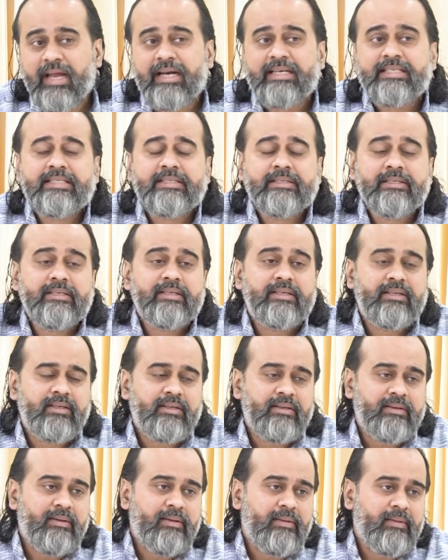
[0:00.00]
gets
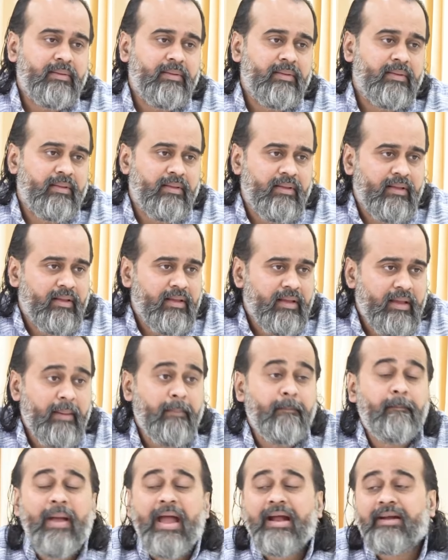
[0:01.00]

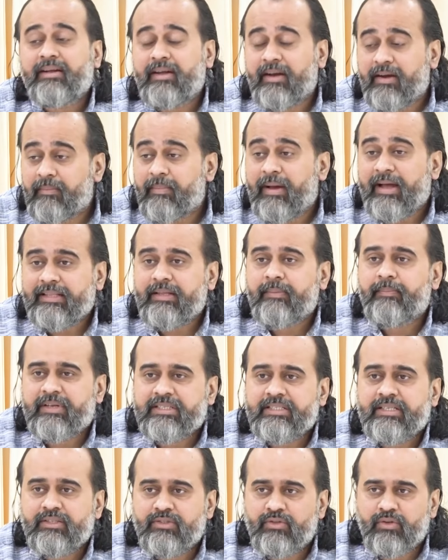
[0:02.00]
impacted by the
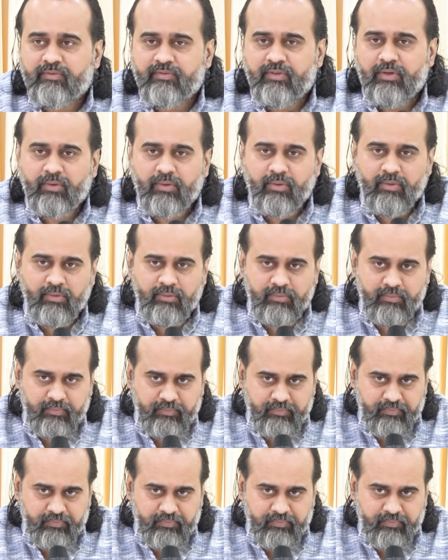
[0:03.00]
presence of the Guru